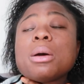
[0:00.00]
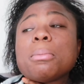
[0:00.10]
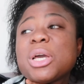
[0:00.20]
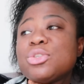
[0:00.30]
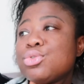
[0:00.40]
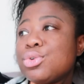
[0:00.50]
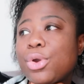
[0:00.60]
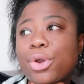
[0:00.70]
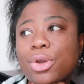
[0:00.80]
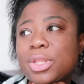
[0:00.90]
my throat
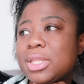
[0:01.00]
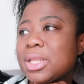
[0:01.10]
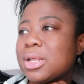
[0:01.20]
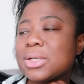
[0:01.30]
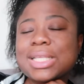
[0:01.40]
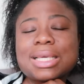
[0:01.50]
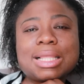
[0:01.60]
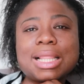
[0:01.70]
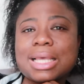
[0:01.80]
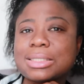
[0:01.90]
hurting and i was like
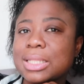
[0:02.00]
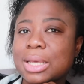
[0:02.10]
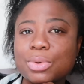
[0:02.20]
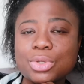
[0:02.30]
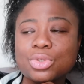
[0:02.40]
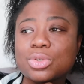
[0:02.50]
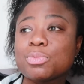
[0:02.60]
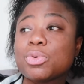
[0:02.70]
the last thing i want to do is